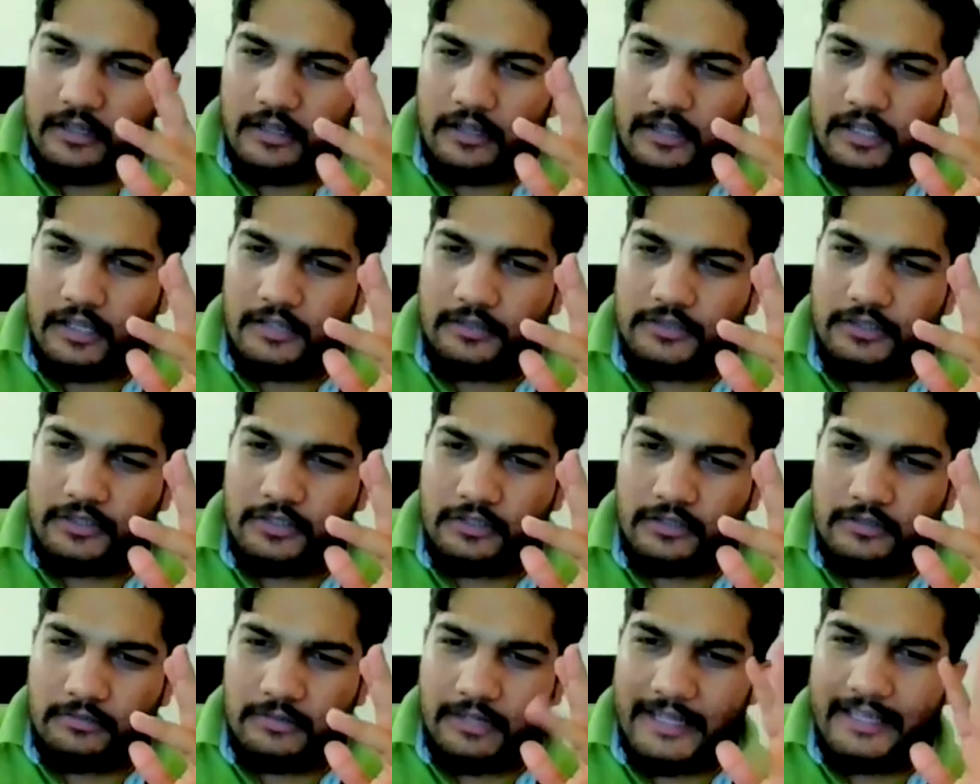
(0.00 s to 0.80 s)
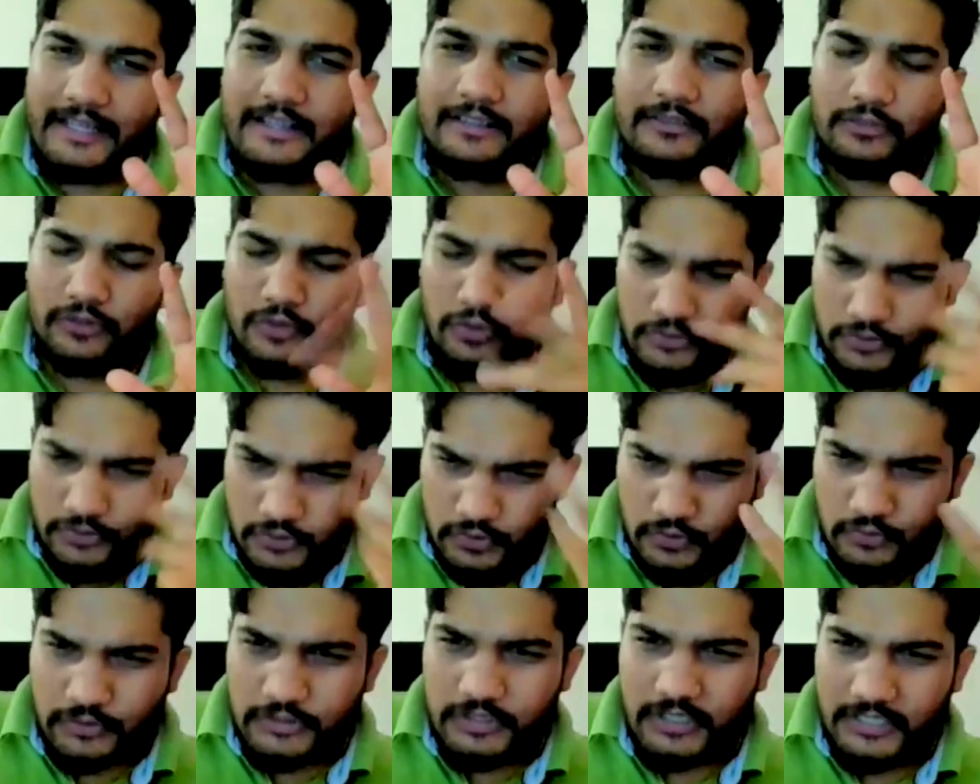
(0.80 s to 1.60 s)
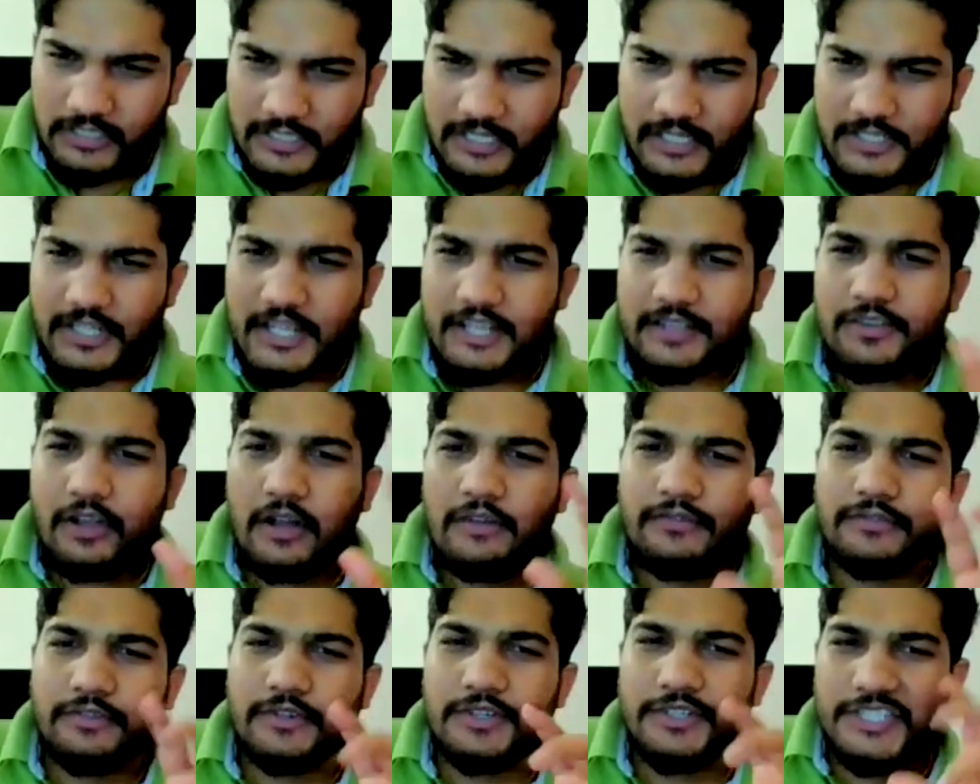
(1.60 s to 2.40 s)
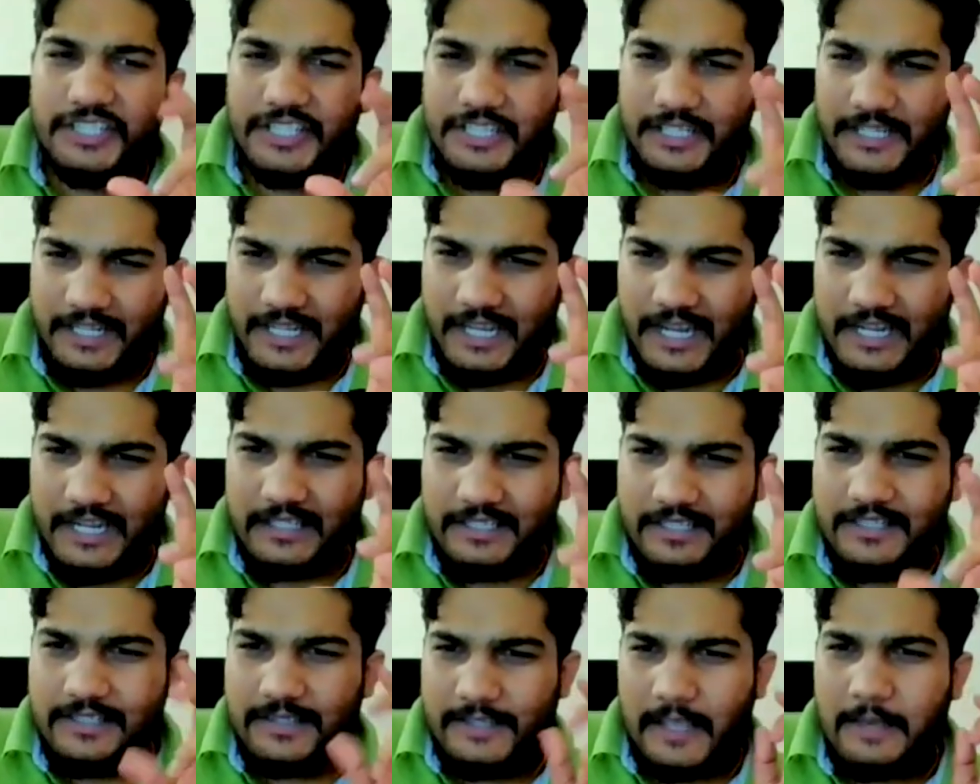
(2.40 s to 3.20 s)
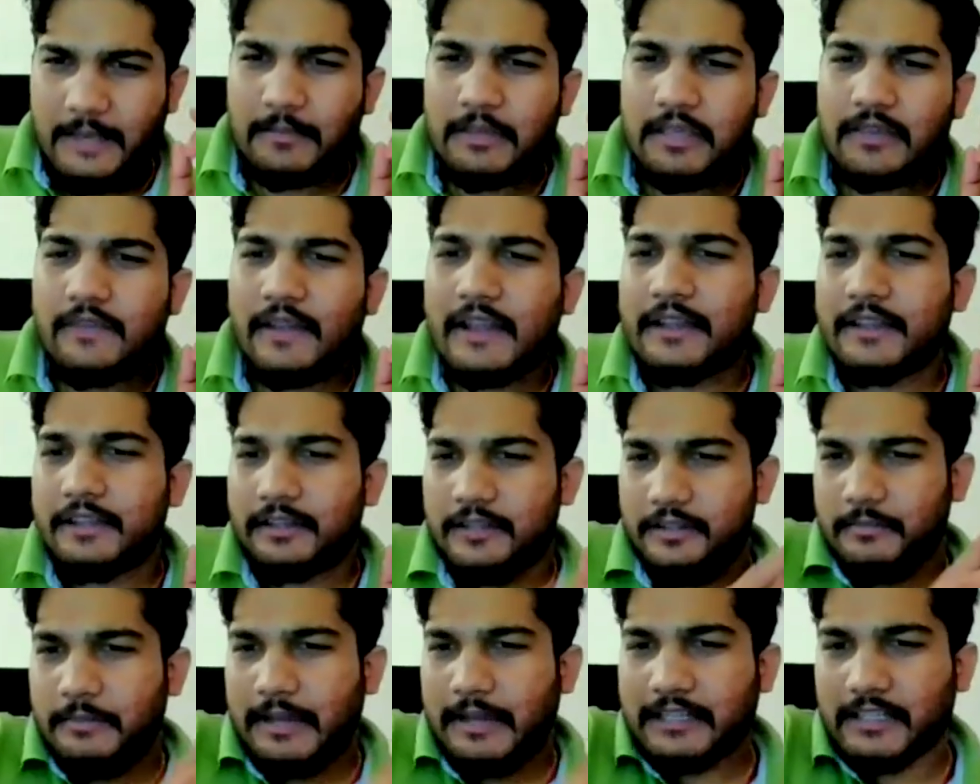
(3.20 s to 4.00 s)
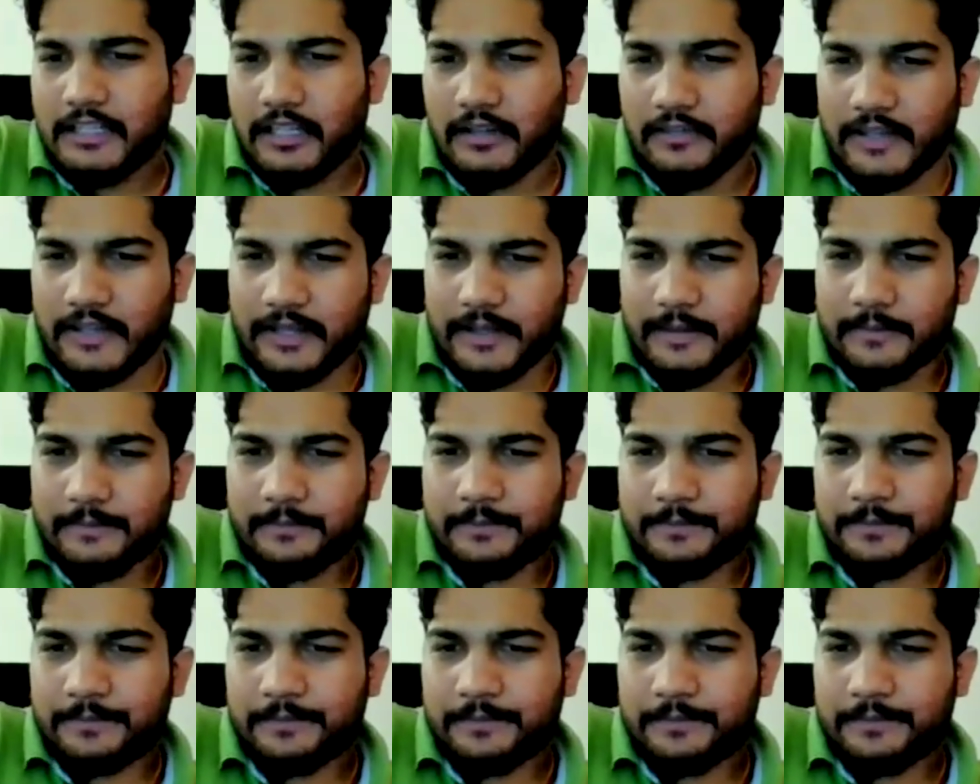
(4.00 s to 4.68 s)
uh, you know, like those two, three dashas, of course, indicate the same event, by the way.